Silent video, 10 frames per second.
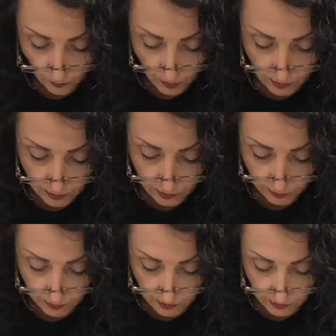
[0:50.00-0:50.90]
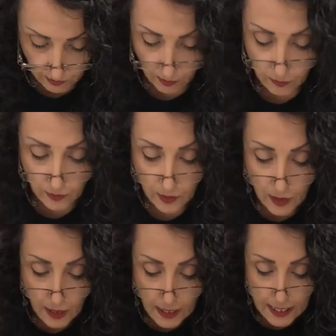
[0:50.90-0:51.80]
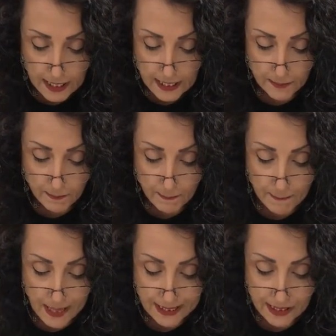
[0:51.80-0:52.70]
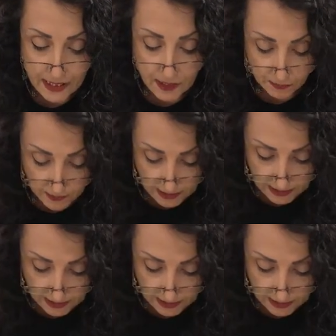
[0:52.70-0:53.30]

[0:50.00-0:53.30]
Let's keep it the same. It must be